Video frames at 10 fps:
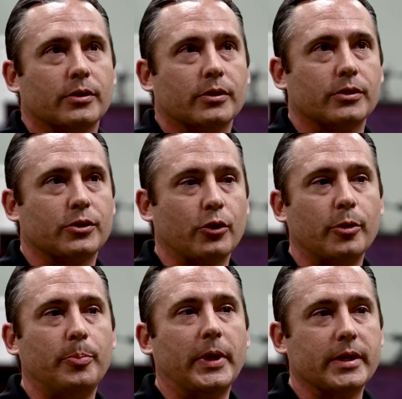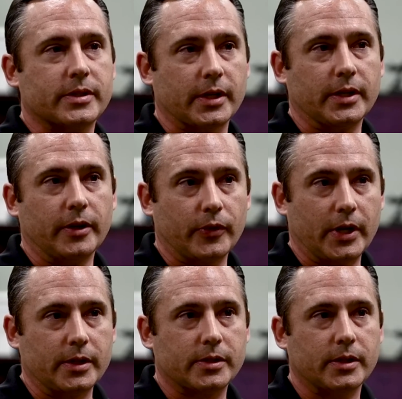So the biggest
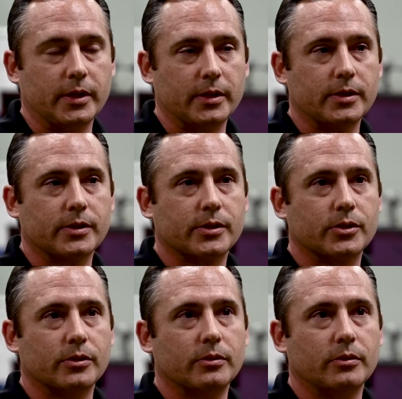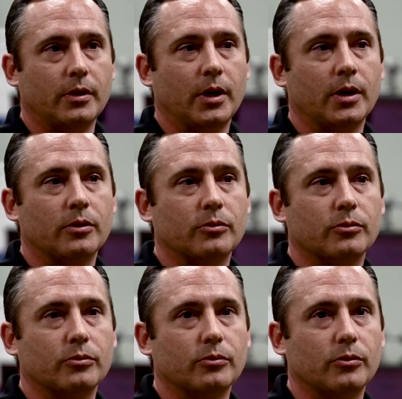significance is
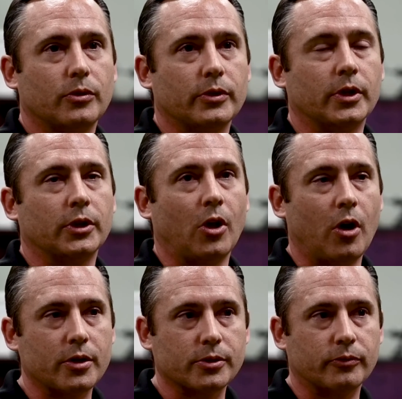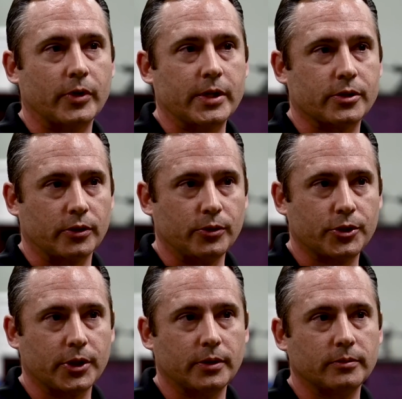the loss of
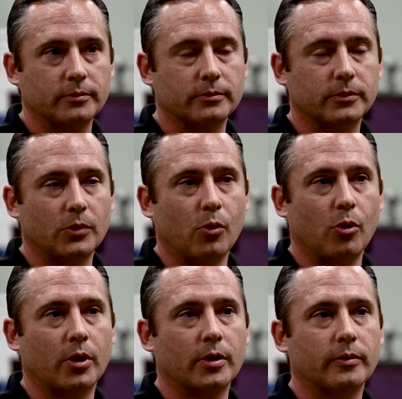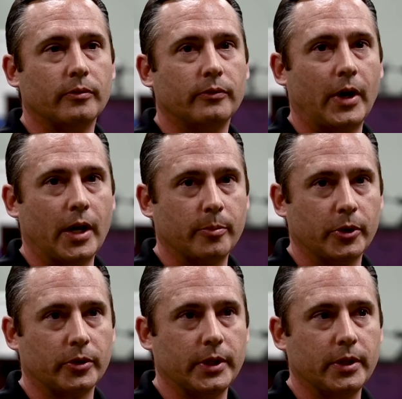resolution or
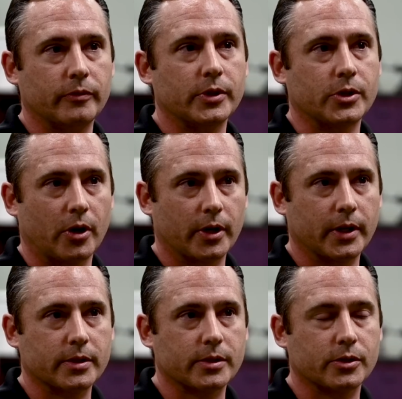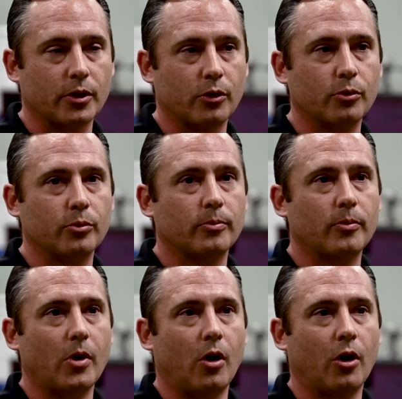viability of the targets. So
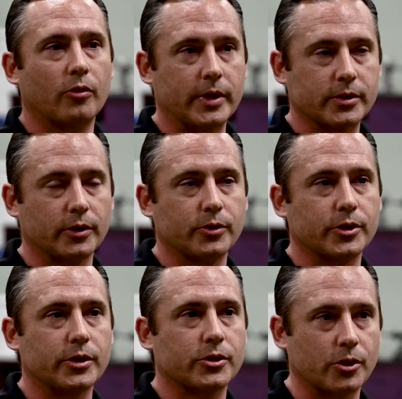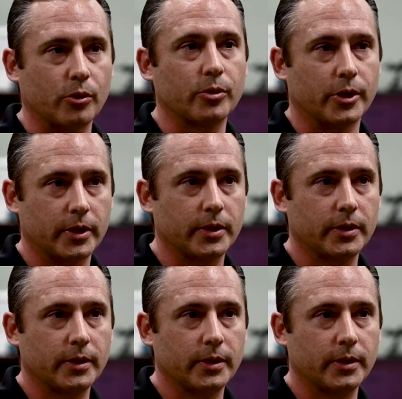our resolution is so good,